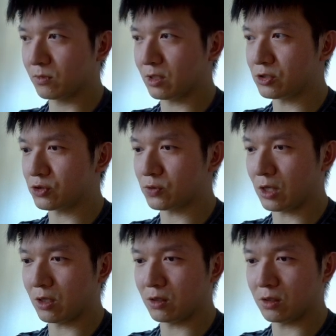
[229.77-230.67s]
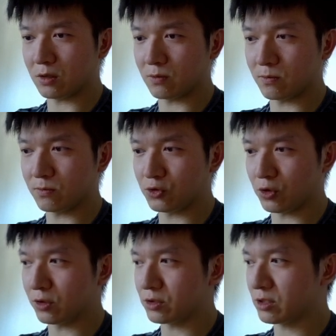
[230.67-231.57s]
Let's just draw
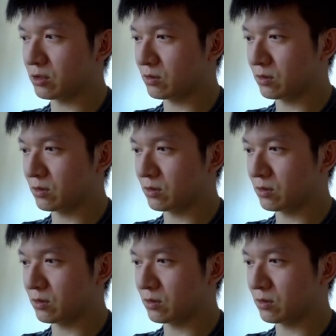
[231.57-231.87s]
this